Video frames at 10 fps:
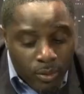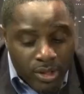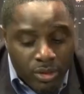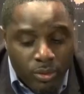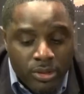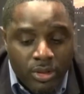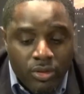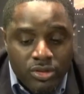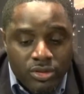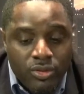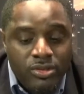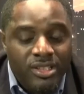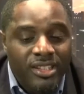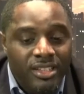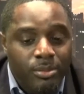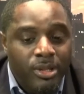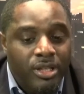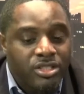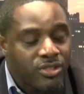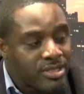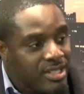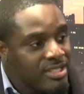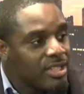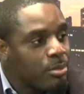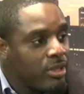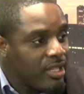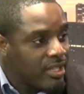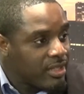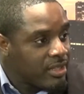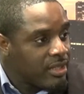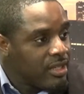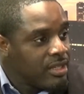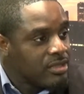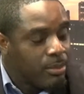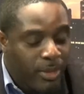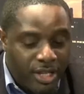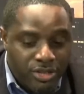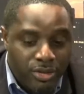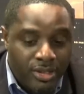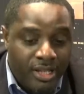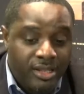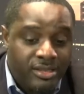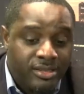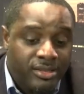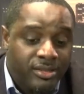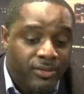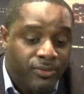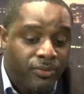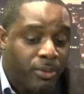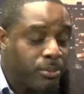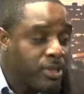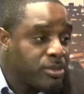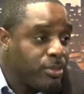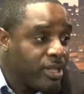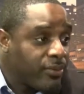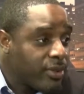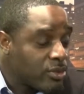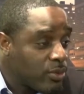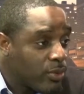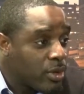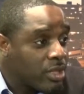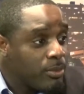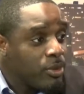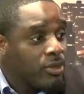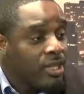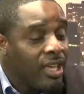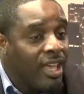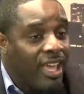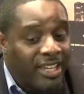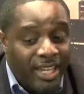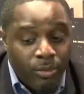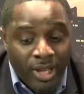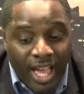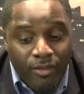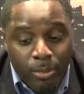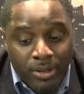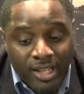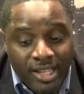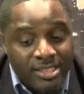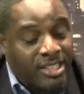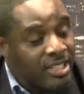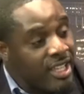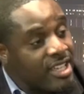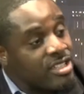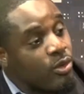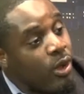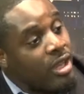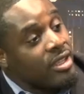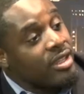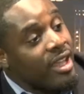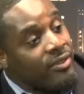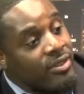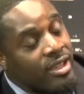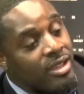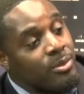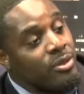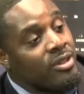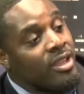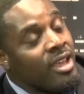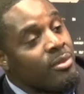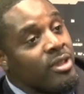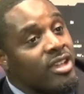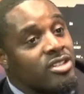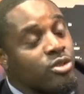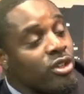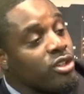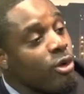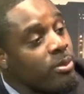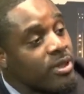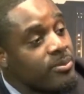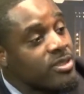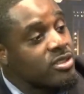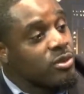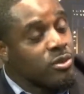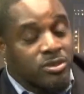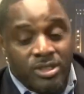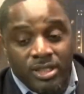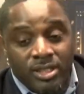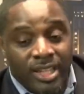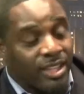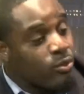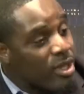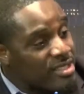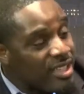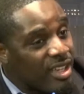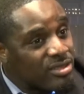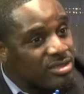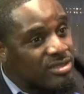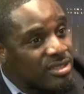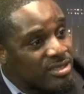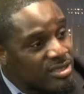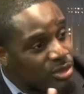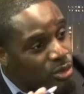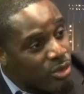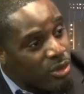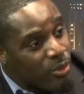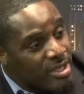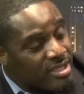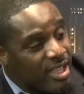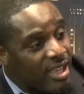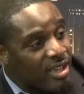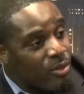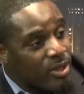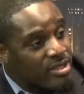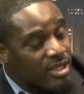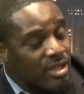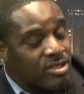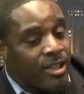do with those schools, there needs to be a strategic plan to make sure that it's beneficial for the community, and that we have a plan to enhance the quality of life of that community. Because you can open up the schools, and then, like Westinghouse, there's a school on the west side, Westinghouse.